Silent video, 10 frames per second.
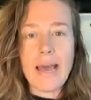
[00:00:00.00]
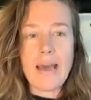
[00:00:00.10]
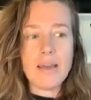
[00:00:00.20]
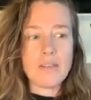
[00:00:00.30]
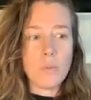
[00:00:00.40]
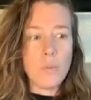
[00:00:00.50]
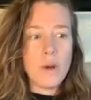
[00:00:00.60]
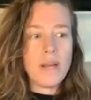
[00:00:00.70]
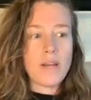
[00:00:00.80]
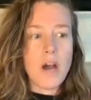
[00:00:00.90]
at
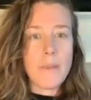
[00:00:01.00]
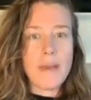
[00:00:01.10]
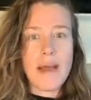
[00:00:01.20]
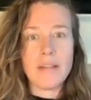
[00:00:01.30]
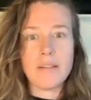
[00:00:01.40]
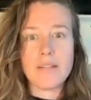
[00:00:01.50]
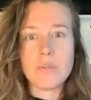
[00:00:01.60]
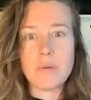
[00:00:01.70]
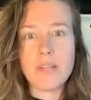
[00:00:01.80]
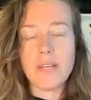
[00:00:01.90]
what
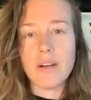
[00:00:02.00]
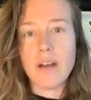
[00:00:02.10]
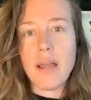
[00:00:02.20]
commonalities were here.